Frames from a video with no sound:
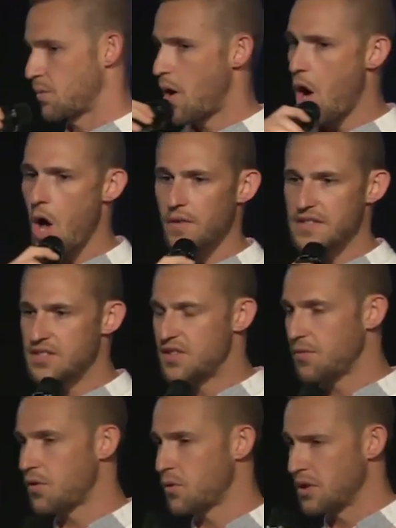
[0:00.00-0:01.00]
from all these
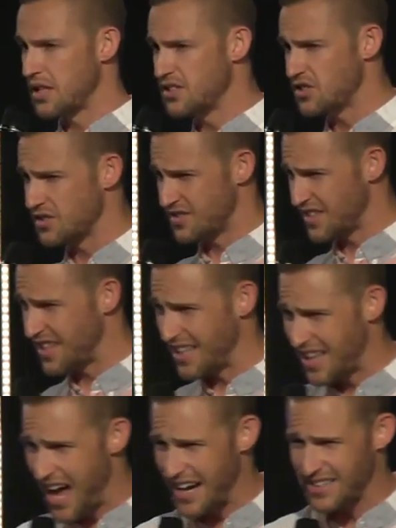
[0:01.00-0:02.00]
different religions that they
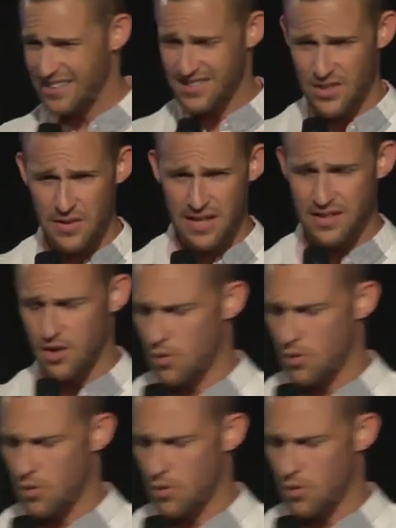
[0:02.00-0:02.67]
liked. So they'd